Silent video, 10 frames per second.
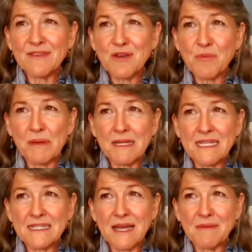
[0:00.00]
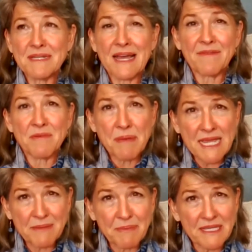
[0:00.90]
yourself plenty of time to have a
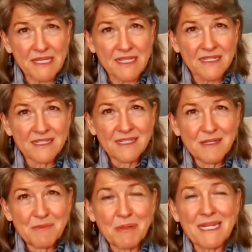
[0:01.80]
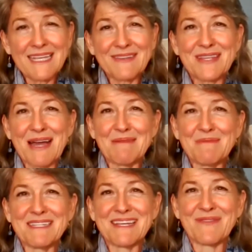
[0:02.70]
baby, plenty of
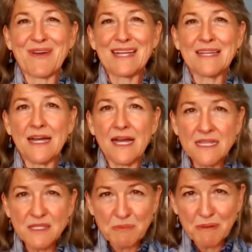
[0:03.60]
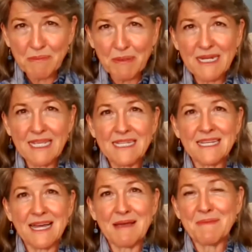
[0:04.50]
time to find a husband, plenty of
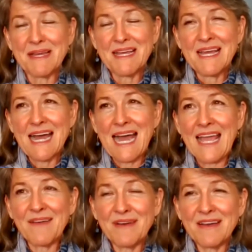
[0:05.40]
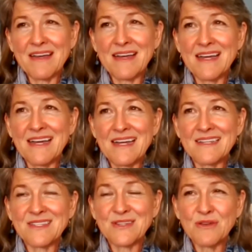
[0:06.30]
time. I have a
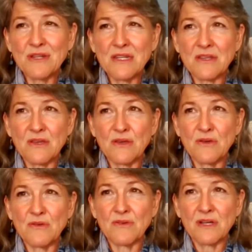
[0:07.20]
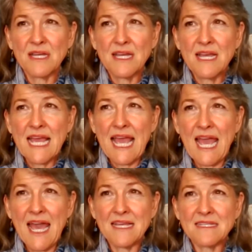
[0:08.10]
student who
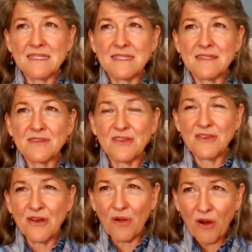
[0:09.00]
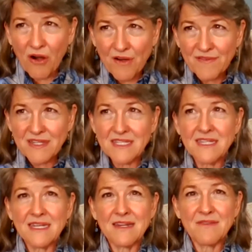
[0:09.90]
has, you know,
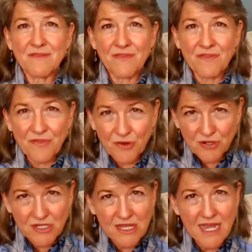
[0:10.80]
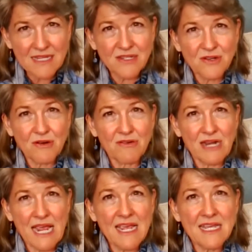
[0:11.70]
harvested and fertilized her own
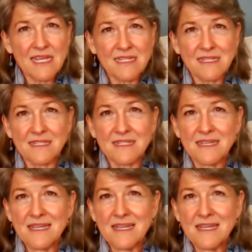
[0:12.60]
eggs